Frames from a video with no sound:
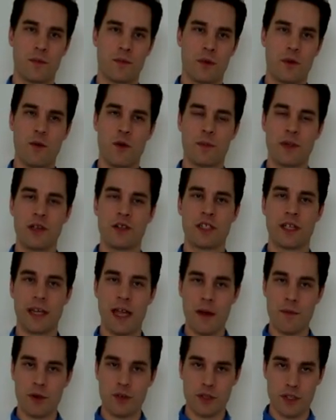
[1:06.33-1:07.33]
We won't be using
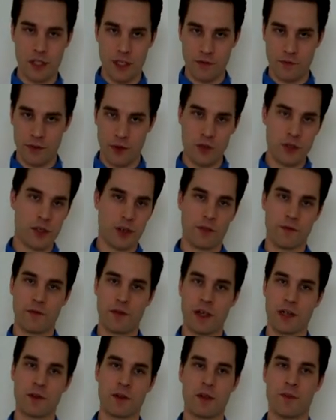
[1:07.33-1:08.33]
chemicals to confuse or
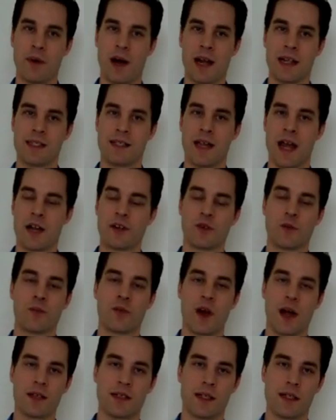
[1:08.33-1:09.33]
conflict with the body's natural
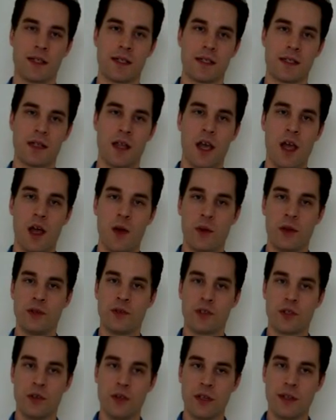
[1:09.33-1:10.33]
processes. We
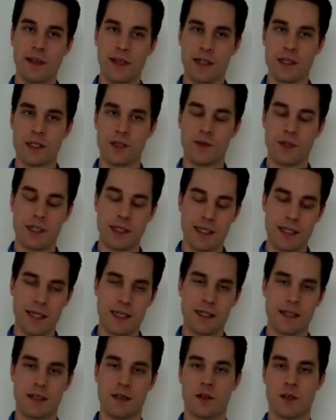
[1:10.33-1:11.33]
use good things to
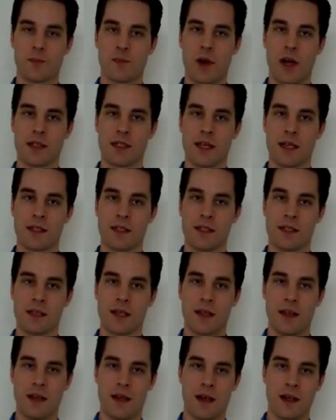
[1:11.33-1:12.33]
assist in those
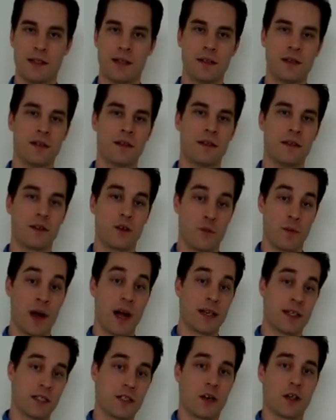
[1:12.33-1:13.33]
processes until your
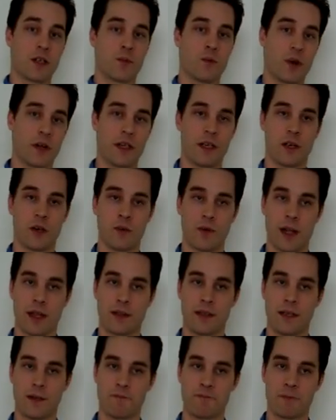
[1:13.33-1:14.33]
body starts working
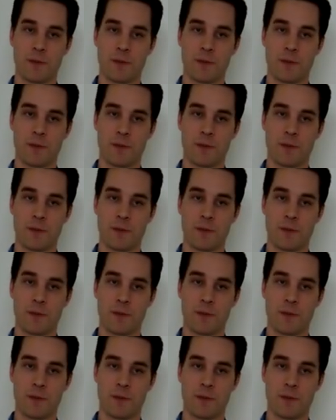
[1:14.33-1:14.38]
correctly.